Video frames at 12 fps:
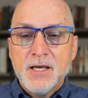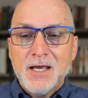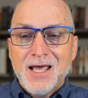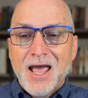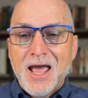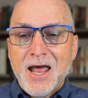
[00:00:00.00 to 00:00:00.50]

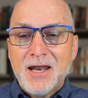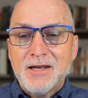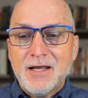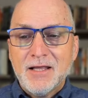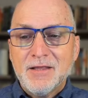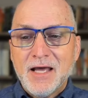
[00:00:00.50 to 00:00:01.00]
And
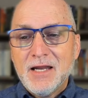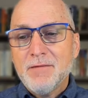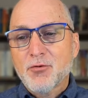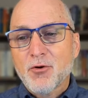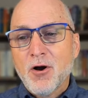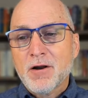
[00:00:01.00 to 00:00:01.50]
then he
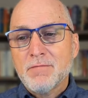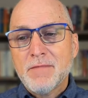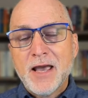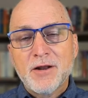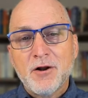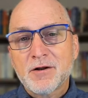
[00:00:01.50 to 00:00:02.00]
brought a
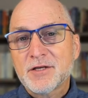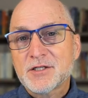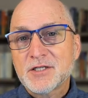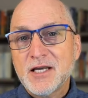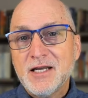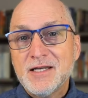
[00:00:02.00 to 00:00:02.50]
man onto the
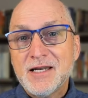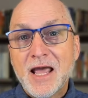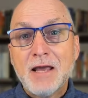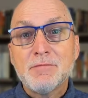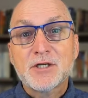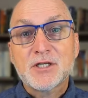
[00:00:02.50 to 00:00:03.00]
scene
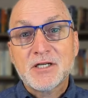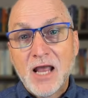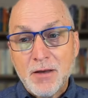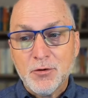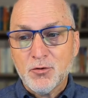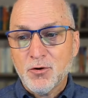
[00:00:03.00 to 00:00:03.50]
named
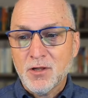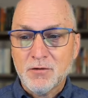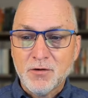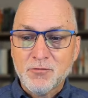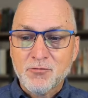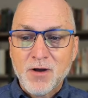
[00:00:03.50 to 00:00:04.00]
Samuel, and
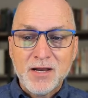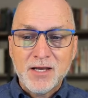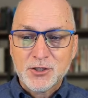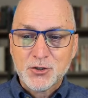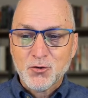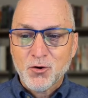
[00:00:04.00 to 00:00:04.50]
we read his
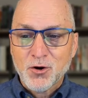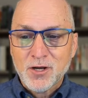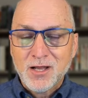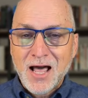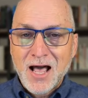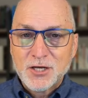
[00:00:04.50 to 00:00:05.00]
story
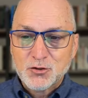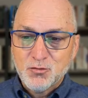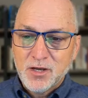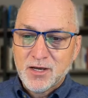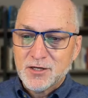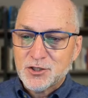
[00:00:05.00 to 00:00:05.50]
last
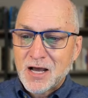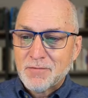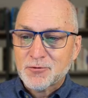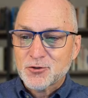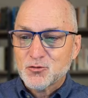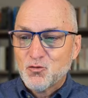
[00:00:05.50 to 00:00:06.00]
week in
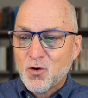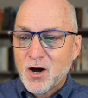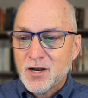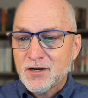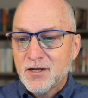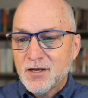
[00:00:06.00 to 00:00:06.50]
chapters
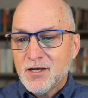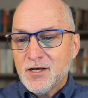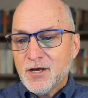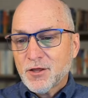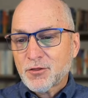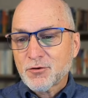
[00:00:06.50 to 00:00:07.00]
1
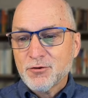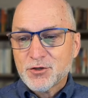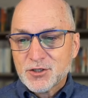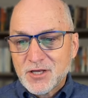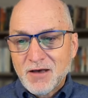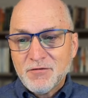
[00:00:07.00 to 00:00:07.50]
through
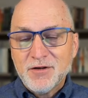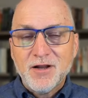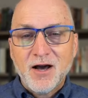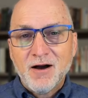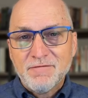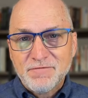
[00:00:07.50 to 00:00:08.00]
7
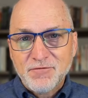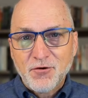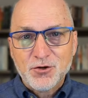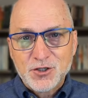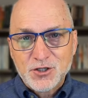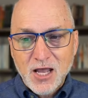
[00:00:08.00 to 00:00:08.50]
of 1
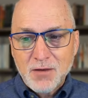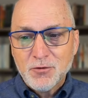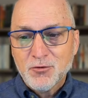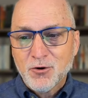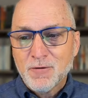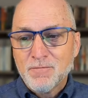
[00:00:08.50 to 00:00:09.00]

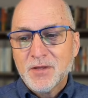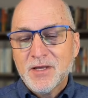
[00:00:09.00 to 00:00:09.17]
Samuel.